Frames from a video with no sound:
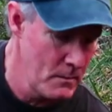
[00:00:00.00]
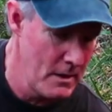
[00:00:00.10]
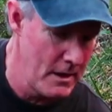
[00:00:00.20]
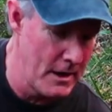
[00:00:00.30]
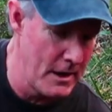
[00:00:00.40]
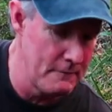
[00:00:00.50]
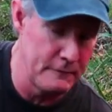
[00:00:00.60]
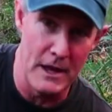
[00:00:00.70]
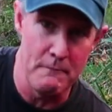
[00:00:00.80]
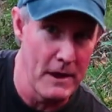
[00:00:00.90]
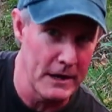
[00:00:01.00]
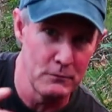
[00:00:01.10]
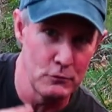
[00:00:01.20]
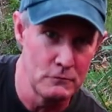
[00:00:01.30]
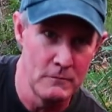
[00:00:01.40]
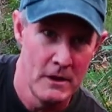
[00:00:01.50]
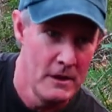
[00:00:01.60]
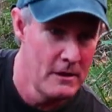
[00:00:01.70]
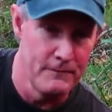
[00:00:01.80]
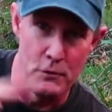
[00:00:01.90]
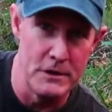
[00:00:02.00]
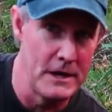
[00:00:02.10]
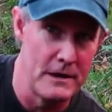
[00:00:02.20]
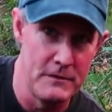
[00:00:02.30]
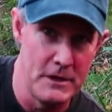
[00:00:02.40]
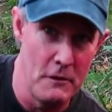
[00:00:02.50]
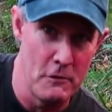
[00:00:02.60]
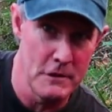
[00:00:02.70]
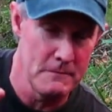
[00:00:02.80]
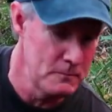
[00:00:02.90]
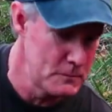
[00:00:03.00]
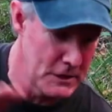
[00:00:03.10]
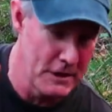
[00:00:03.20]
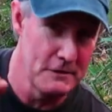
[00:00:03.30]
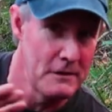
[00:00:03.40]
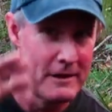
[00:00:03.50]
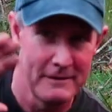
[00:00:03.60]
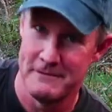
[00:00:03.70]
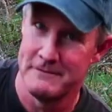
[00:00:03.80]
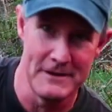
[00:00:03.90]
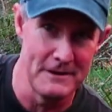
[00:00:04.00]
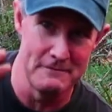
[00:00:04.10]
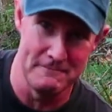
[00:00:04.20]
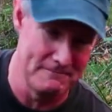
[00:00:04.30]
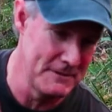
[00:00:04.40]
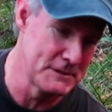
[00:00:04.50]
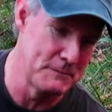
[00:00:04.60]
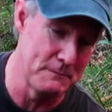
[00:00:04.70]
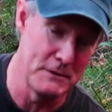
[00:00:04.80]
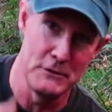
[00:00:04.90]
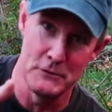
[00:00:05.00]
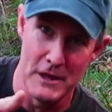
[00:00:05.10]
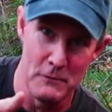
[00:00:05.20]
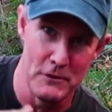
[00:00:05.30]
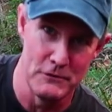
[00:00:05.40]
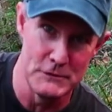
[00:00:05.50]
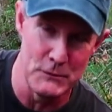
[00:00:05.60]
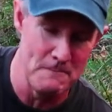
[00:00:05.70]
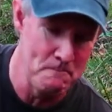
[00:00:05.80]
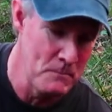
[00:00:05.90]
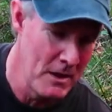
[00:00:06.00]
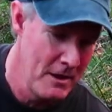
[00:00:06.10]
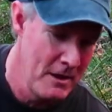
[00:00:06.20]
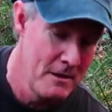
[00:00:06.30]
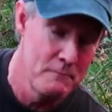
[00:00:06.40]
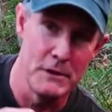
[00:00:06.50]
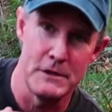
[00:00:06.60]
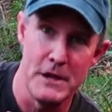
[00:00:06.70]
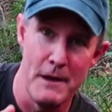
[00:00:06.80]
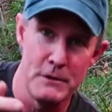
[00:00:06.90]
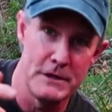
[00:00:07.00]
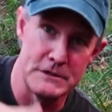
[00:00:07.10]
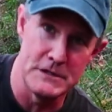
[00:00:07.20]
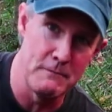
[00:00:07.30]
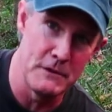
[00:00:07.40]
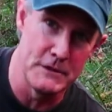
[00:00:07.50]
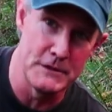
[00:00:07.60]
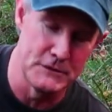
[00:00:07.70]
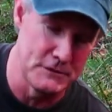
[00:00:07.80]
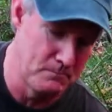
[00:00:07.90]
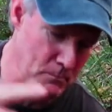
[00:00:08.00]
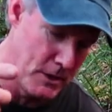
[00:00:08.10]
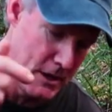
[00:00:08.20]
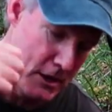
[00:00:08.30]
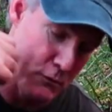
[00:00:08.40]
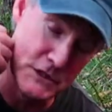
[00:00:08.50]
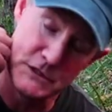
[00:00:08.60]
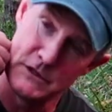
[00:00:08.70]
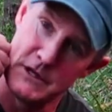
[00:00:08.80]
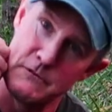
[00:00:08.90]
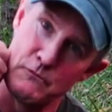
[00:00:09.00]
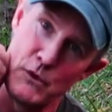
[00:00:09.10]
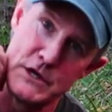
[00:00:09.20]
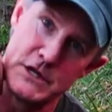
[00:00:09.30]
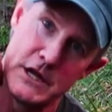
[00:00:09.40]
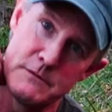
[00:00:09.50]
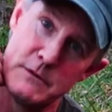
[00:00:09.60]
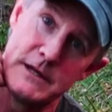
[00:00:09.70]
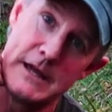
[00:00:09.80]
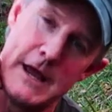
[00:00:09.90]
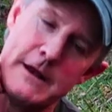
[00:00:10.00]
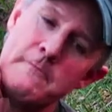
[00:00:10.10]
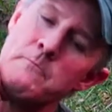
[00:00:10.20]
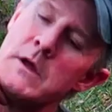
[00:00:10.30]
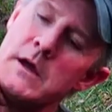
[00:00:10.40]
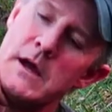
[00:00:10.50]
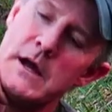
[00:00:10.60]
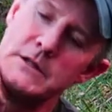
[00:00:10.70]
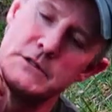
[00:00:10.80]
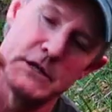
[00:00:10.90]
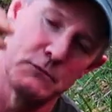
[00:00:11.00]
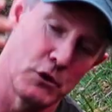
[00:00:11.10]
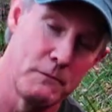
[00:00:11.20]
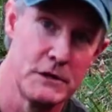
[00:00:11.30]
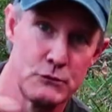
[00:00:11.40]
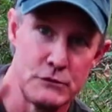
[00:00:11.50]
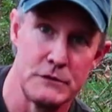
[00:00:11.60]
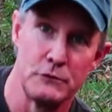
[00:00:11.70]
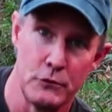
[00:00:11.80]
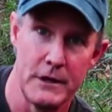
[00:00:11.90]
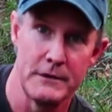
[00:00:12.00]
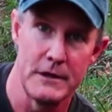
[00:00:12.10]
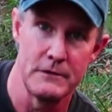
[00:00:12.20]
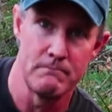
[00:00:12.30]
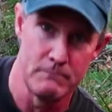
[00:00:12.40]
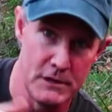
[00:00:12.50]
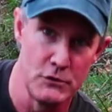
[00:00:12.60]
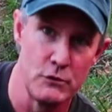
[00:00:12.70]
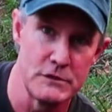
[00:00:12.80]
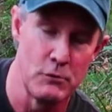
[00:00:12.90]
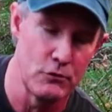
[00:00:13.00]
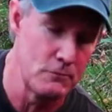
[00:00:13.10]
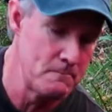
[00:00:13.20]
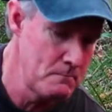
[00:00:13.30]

flat packable. I've already done a video on it, so don't expect me to do another one on this one. But the company that sent me this recently reached out to me again and said would I be interested in looking at their newest model.